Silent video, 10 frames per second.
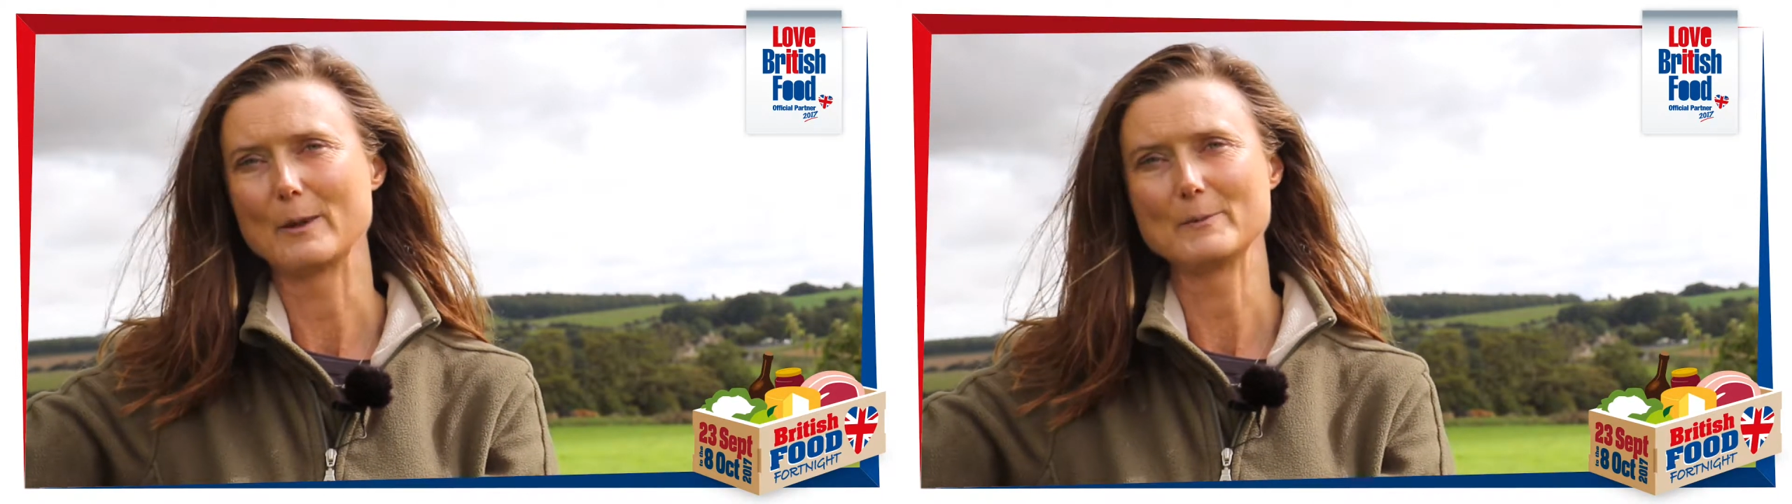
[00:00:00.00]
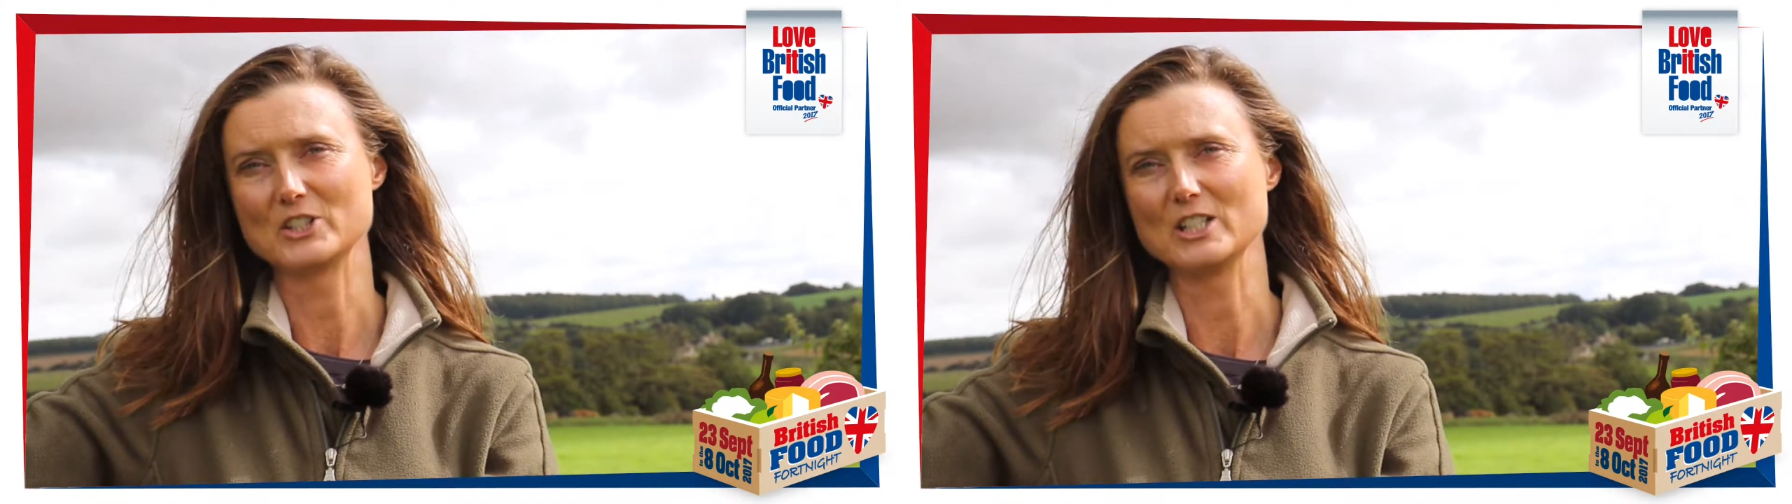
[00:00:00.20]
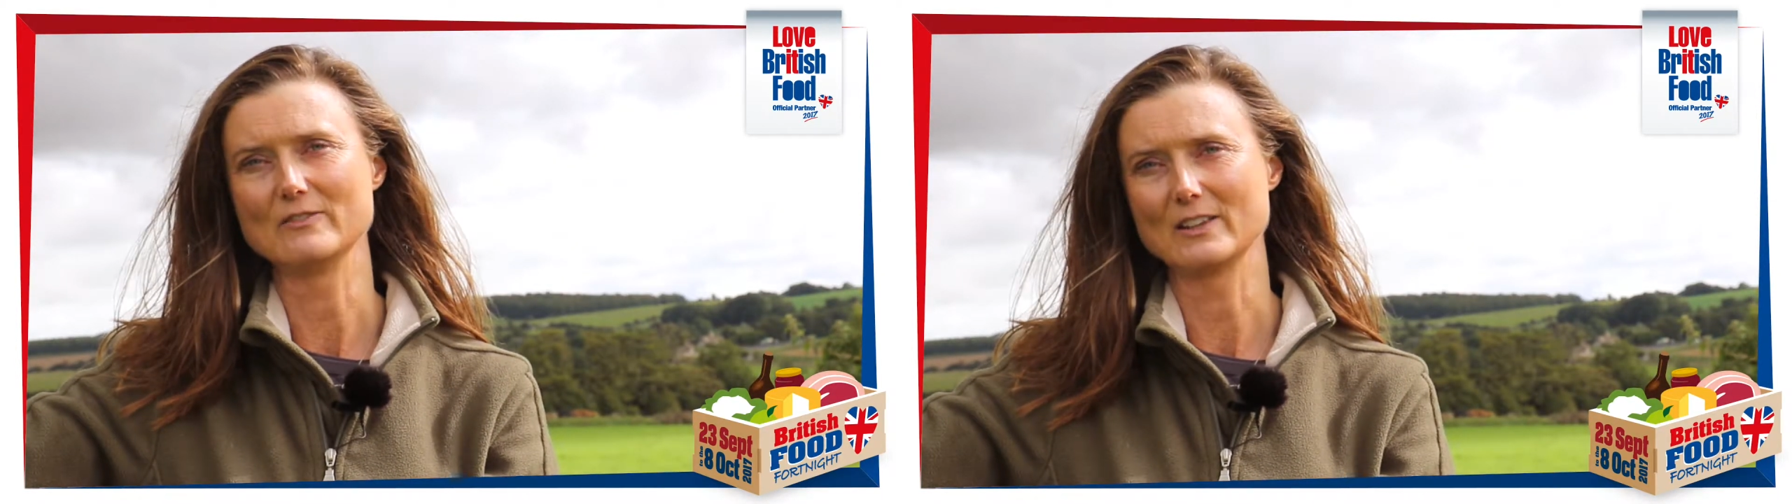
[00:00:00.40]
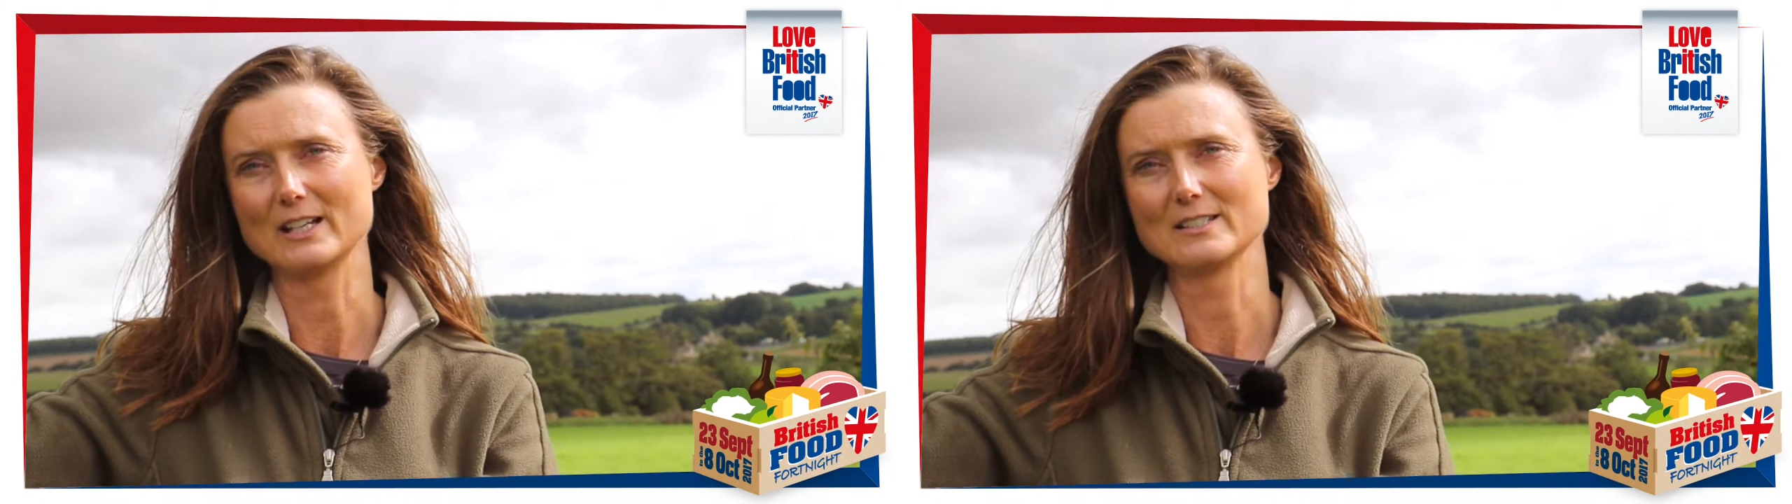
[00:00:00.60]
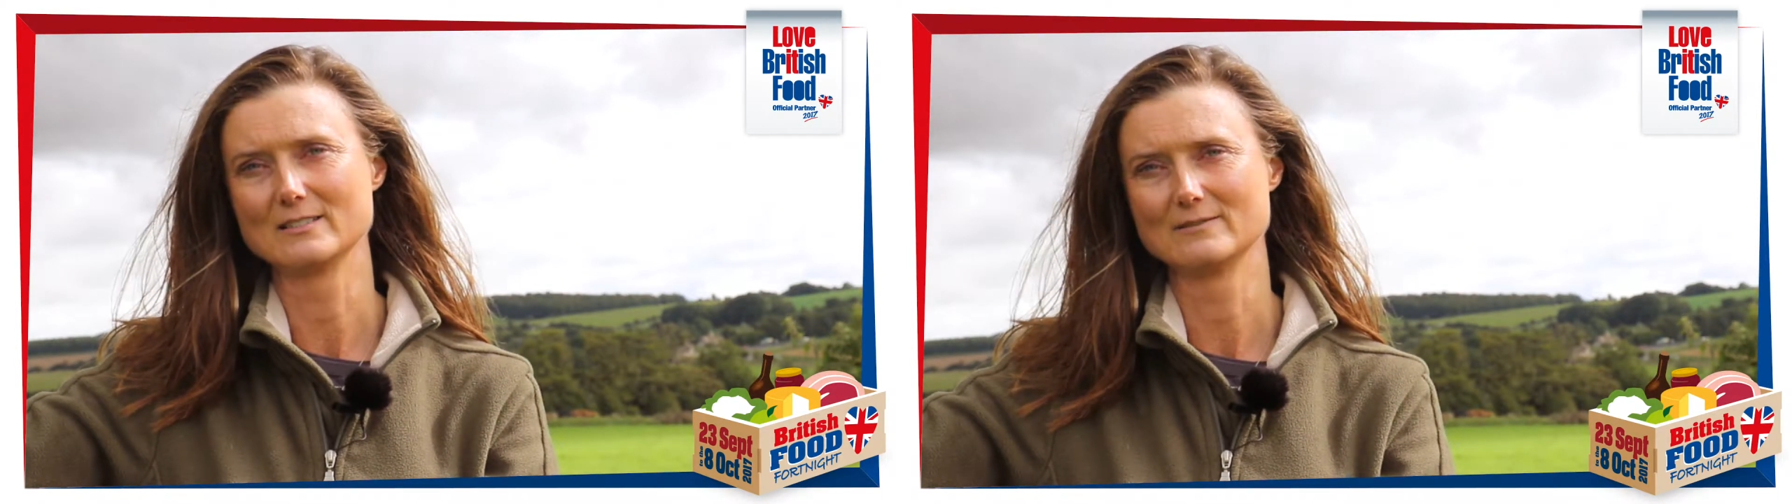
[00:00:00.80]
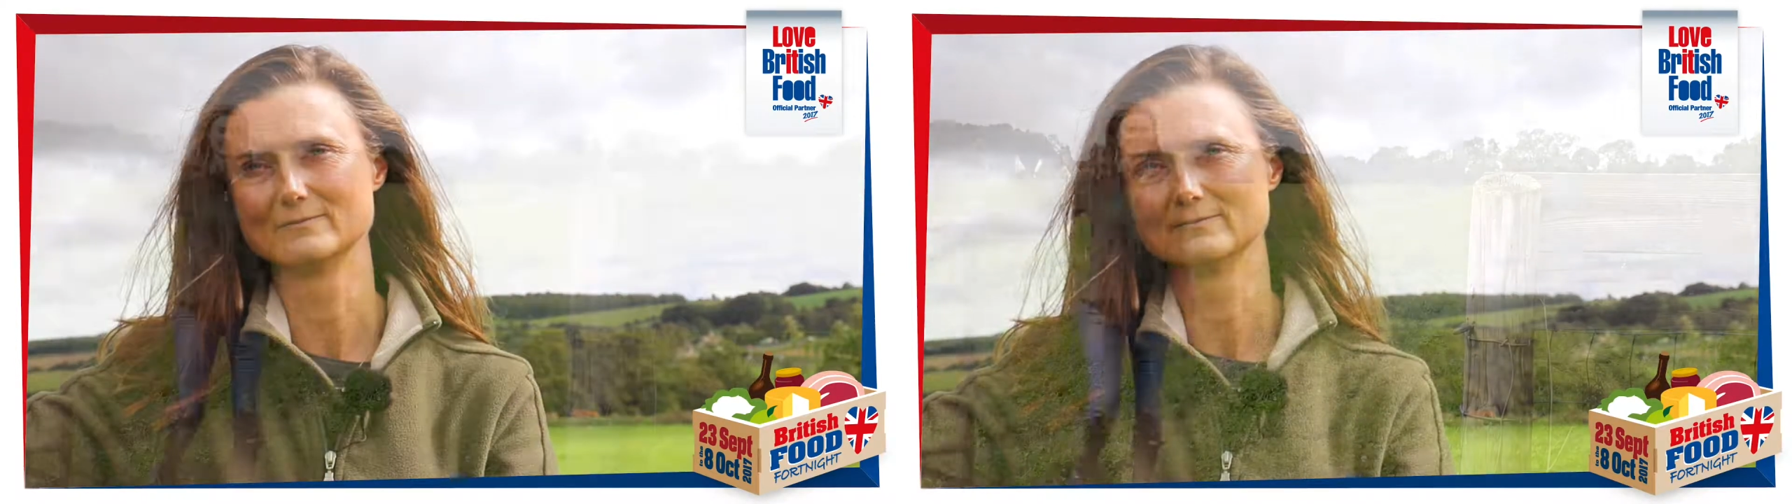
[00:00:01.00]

them achieve that.